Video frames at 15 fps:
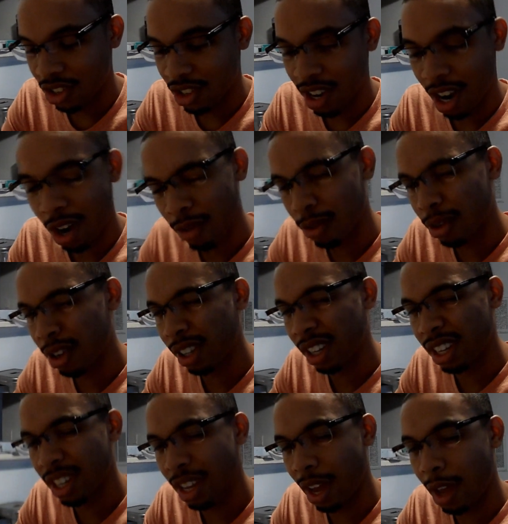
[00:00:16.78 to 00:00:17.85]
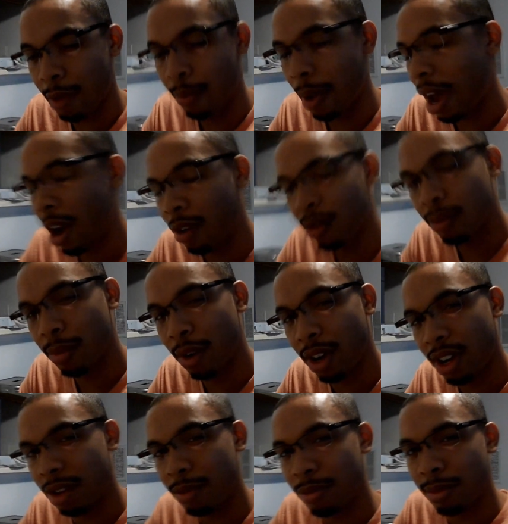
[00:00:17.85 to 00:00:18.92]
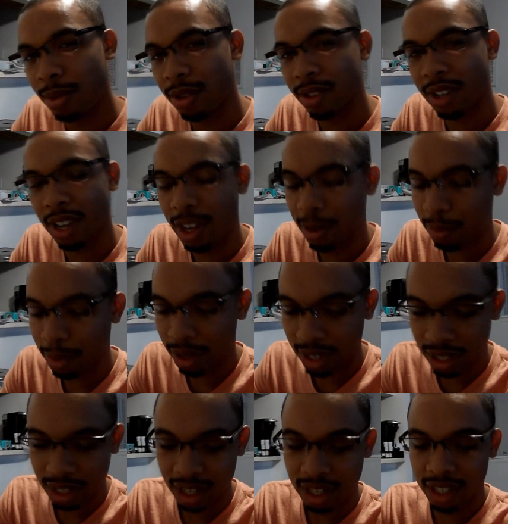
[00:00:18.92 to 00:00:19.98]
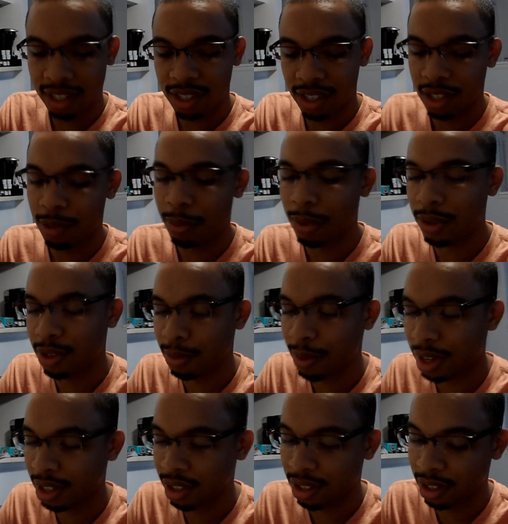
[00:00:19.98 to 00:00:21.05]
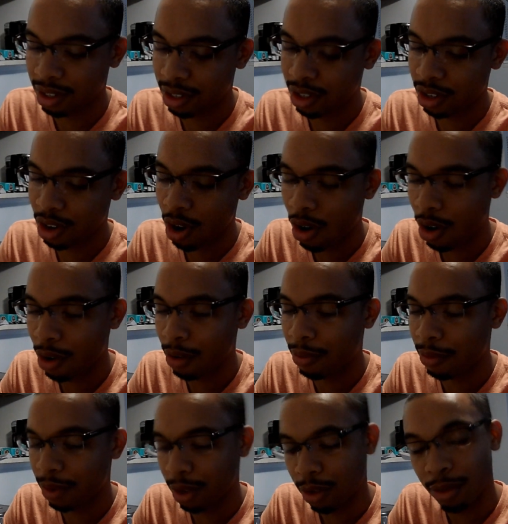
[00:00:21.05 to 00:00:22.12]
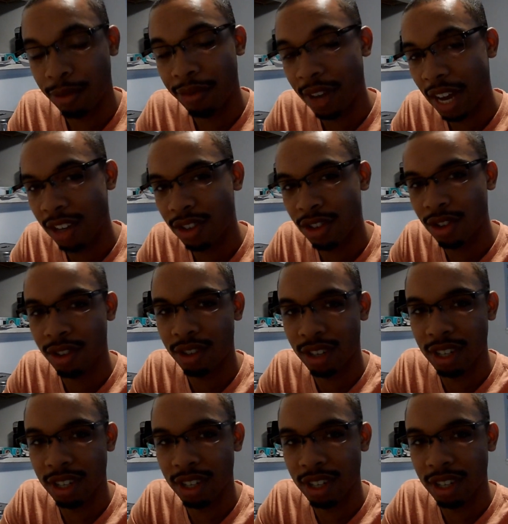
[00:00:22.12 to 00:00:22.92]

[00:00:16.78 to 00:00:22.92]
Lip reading: not really a power mod per se, but it's supposed to make the car feel faster.